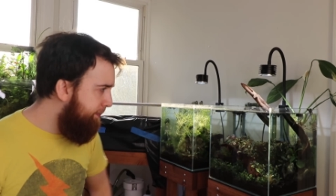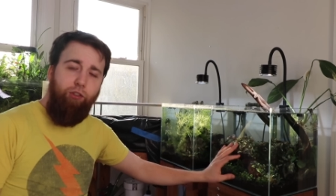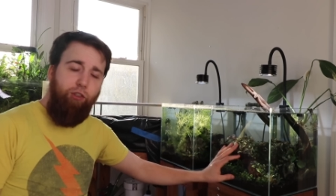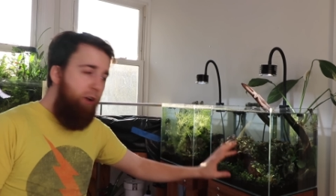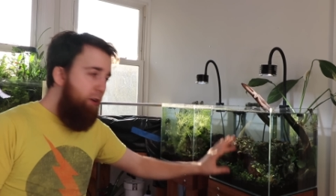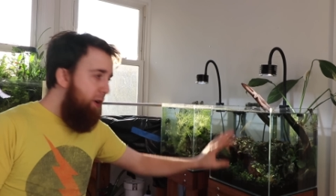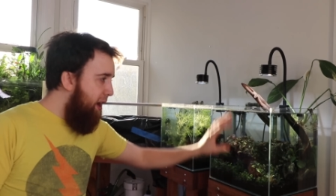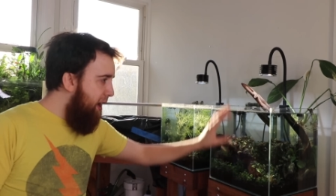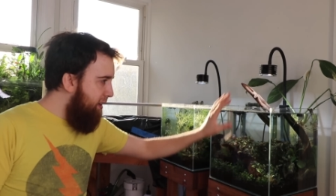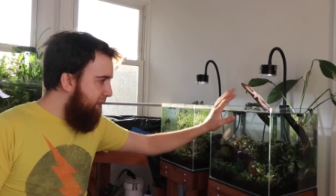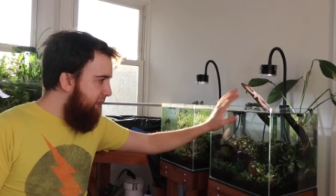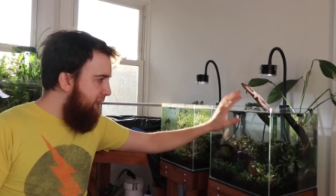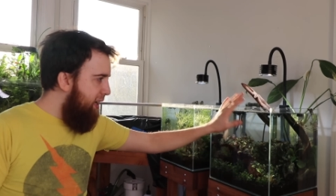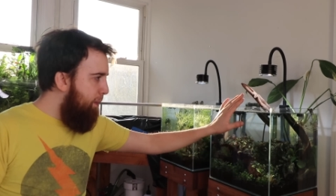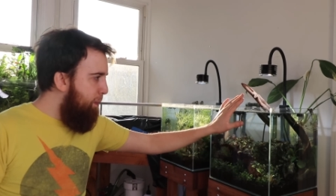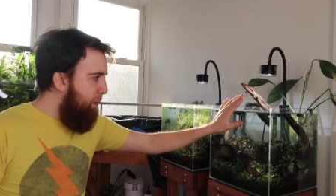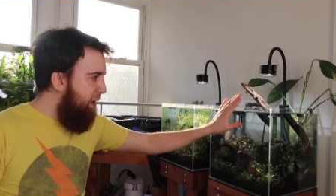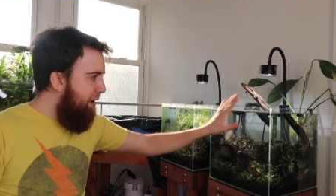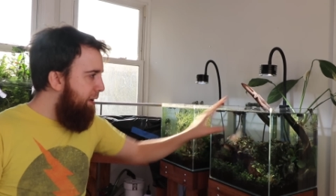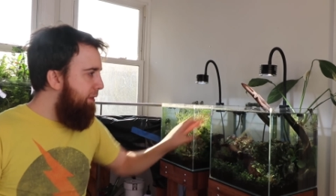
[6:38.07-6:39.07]
So on
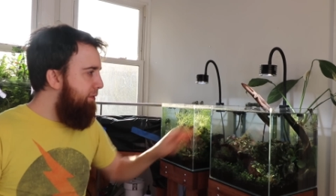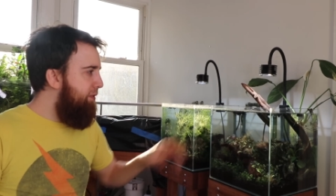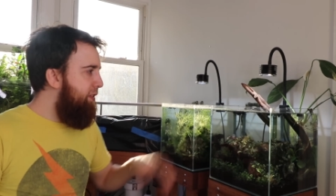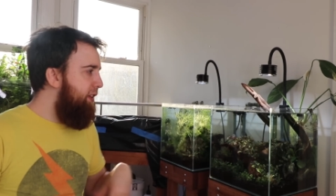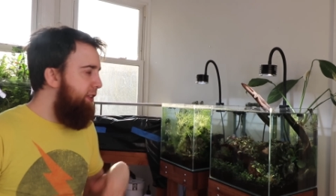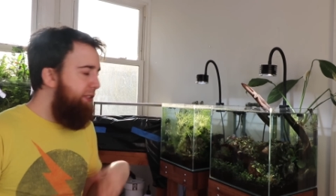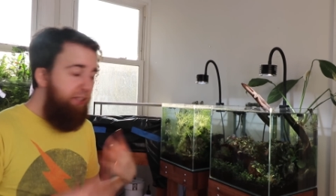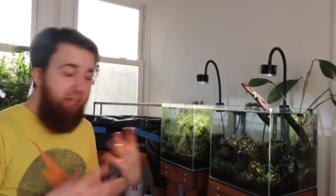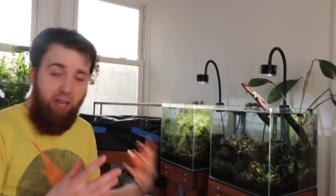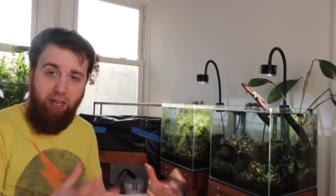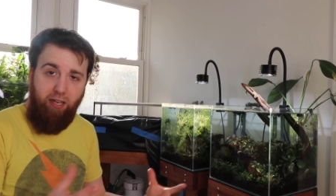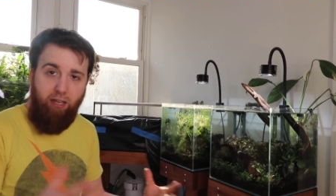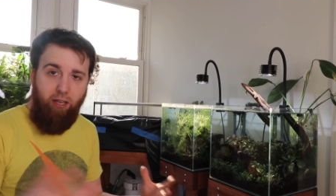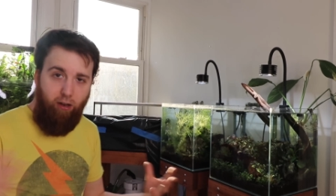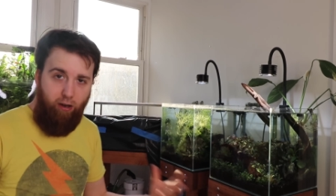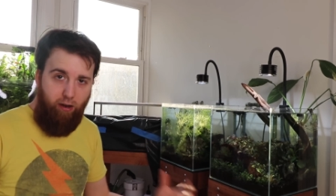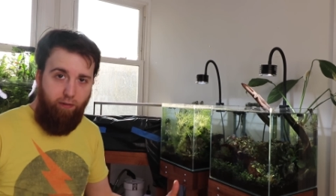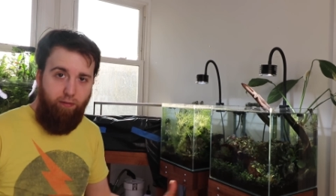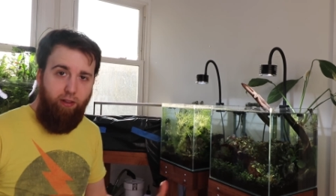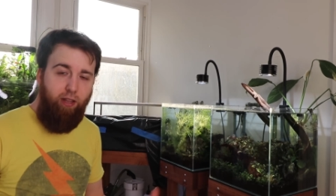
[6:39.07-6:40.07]
top of the tank
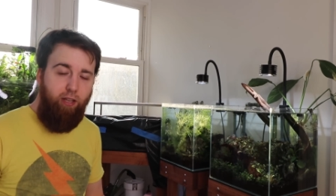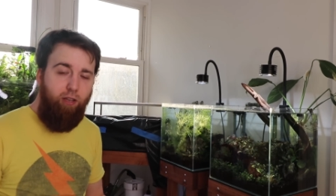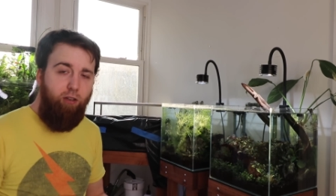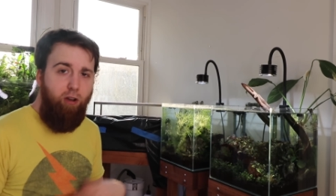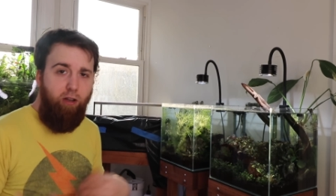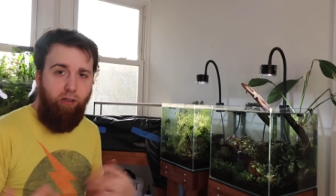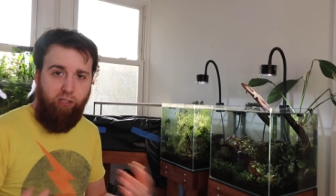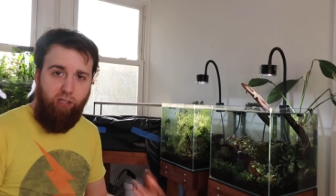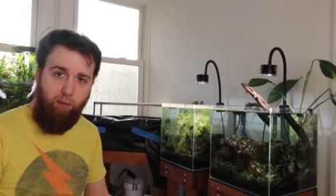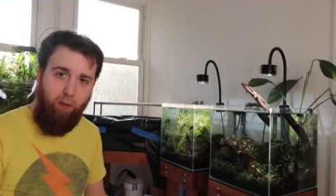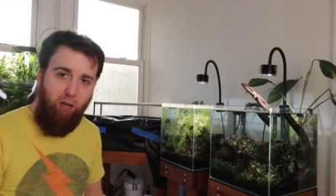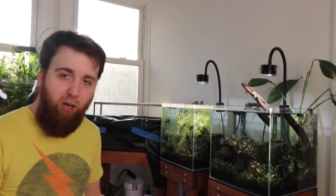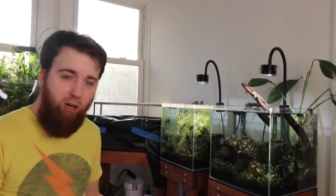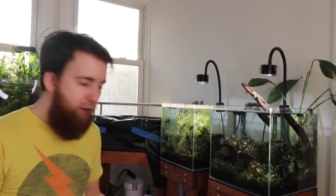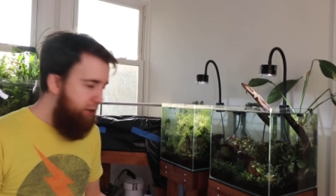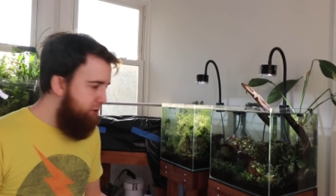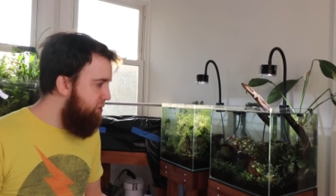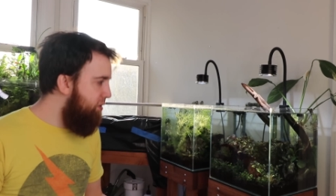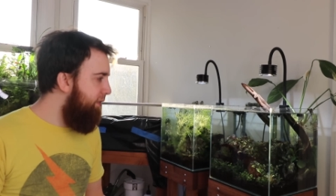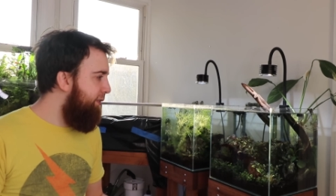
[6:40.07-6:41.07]
and everything costing about
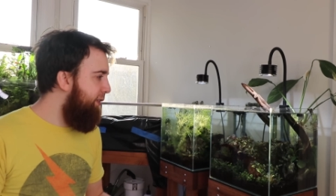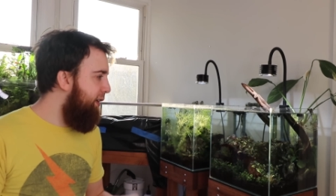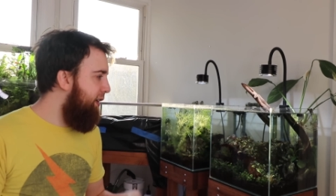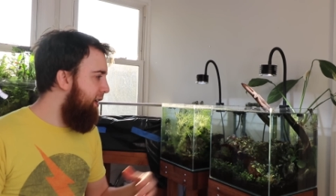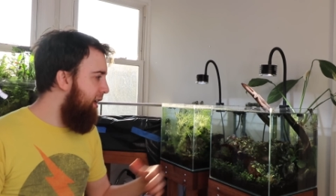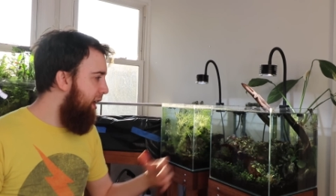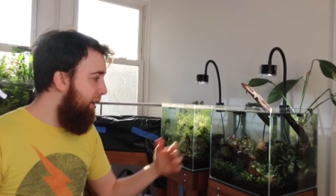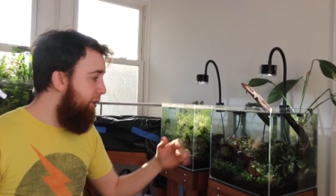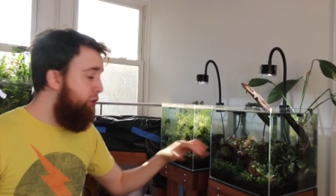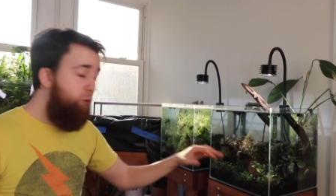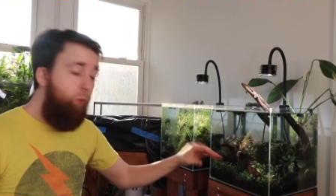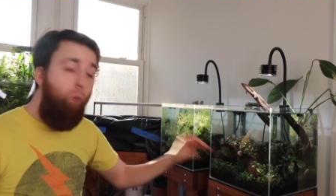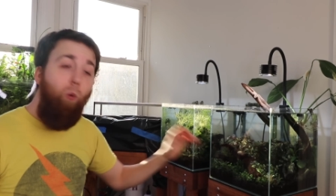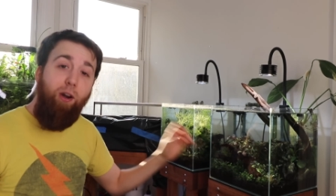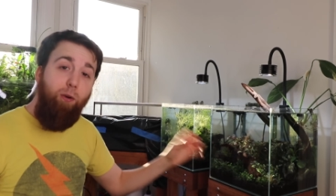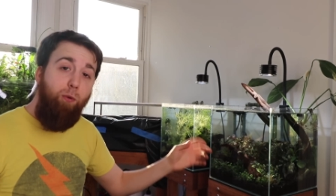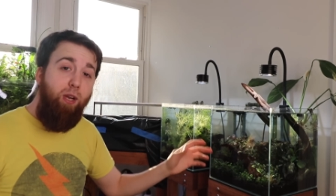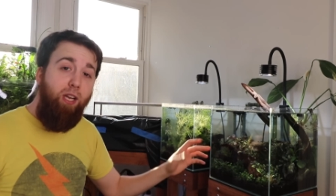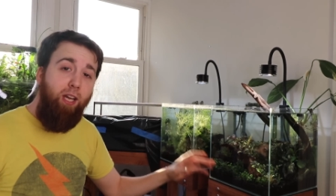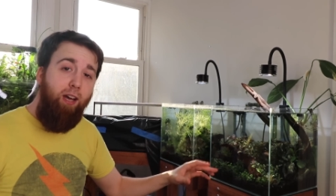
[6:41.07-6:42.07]
$150,
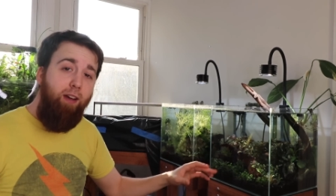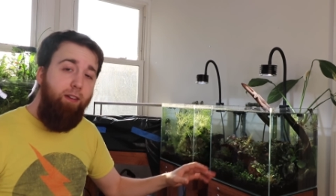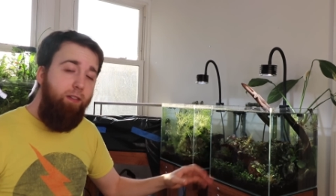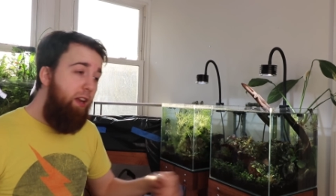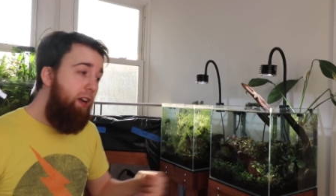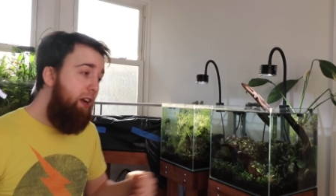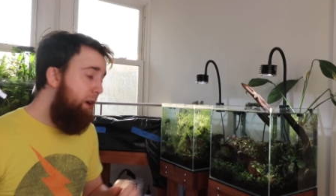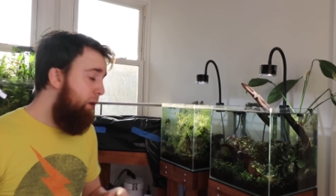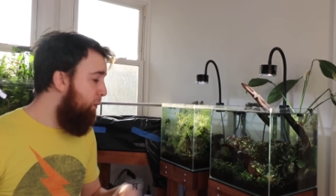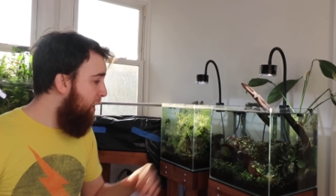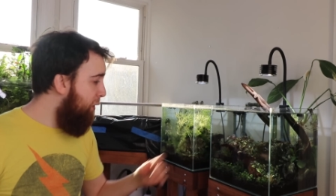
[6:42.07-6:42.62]
what do we have in it?